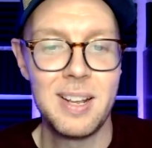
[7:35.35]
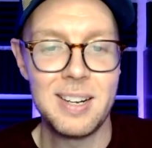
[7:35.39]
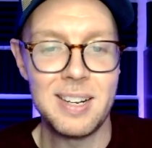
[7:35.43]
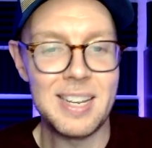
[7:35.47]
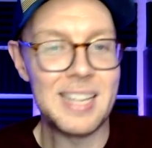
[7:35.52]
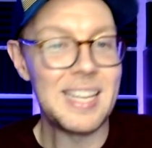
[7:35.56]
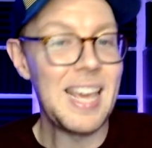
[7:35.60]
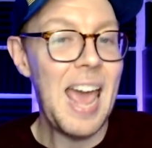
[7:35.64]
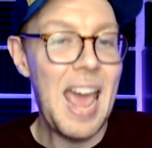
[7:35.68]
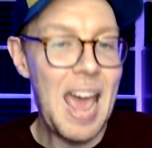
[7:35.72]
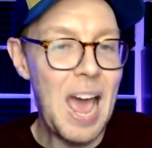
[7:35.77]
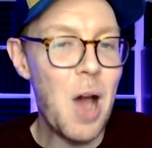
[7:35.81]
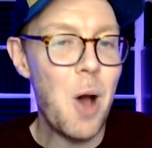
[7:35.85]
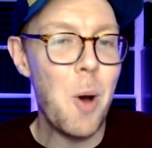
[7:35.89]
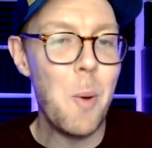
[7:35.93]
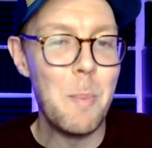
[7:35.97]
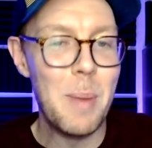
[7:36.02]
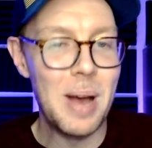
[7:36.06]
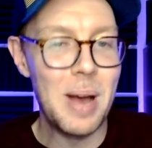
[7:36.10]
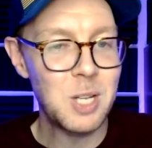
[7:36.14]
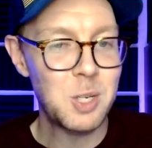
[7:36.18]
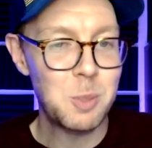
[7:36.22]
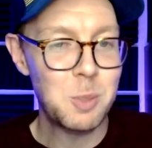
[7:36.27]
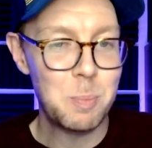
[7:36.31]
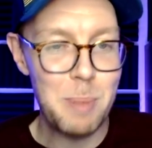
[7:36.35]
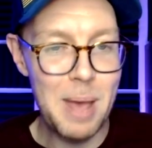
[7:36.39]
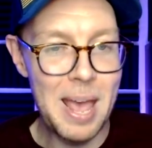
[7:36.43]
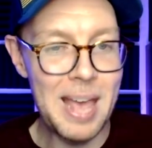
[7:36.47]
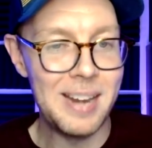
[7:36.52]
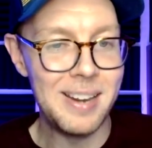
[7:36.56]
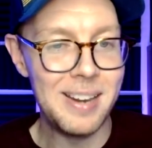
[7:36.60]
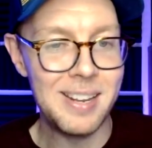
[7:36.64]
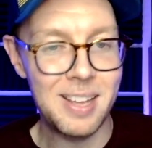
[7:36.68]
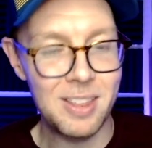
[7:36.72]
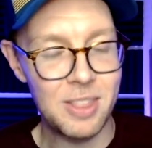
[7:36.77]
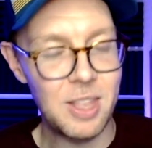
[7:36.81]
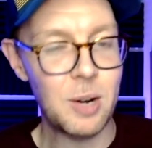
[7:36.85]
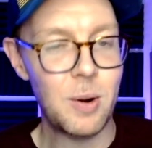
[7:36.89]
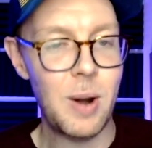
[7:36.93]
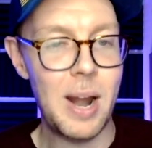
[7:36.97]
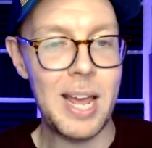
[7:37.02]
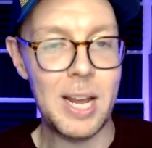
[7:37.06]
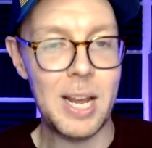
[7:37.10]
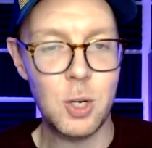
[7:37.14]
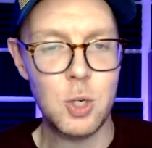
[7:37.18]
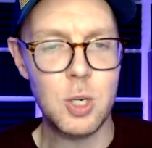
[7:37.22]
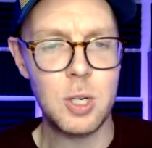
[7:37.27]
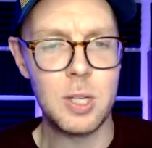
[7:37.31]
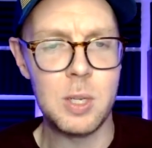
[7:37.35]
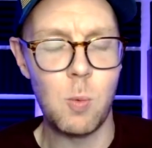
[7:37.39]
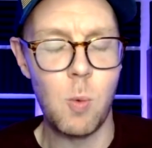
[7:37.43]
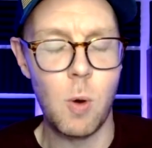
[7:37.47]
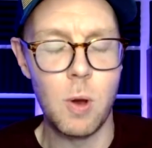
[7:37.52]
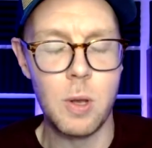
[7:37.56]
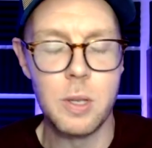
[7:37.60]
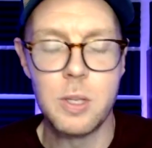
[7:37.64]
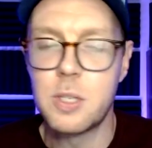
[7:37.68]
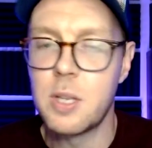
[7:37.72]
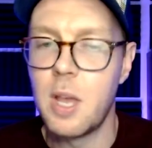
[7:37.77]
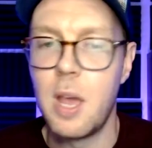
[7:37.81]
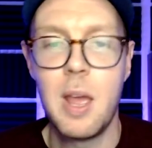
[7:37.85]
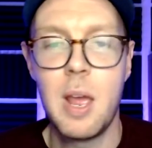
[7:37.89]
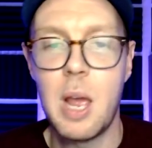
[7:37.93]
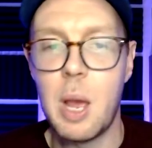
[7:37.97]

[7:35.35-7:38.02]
like how much panic there actually was,